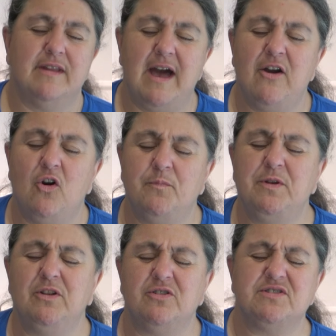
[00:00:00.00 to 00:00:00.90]
I hope
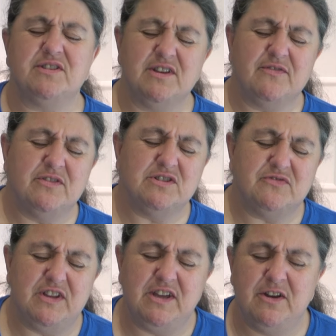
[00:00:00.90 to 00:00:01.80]
you learned something from this
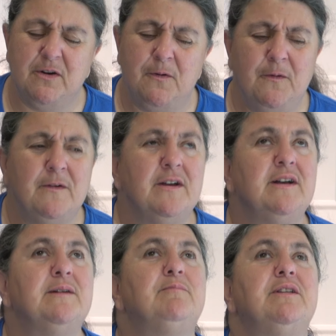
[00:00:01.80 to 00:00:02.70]
video.
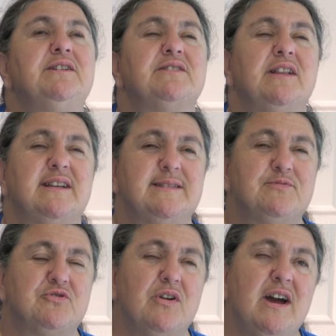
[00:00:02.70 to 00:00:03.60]
Please click
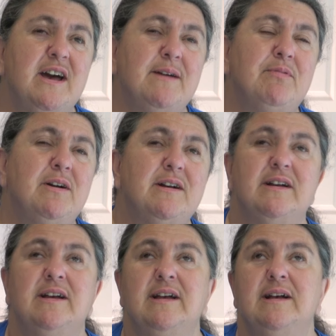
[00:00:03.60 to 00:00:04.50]
subscribe.
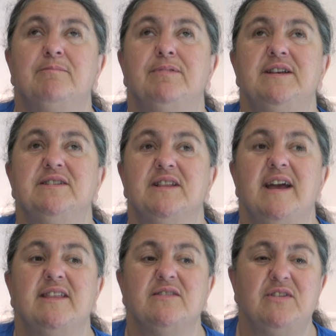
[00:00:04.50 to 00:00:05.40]
Please
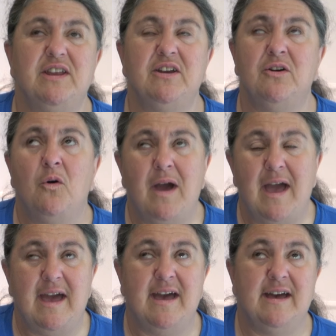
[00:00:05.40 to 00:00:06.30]
like the video
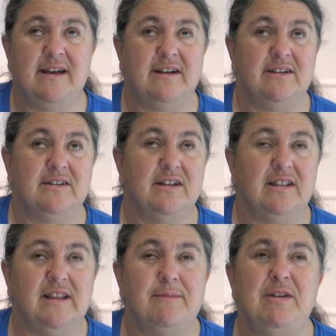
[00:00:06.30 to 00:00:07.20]
and
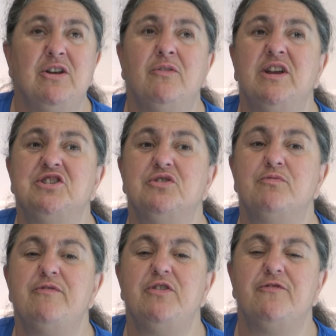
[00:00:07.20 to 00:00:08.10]
let me know what I should
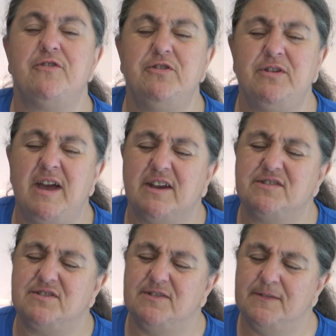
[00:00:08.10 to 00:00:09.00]
review for you
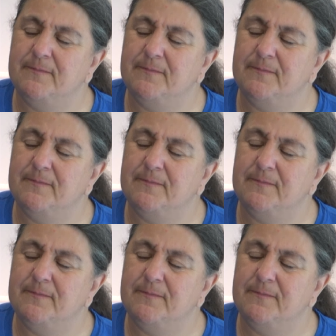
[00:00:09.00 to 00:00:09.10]
next.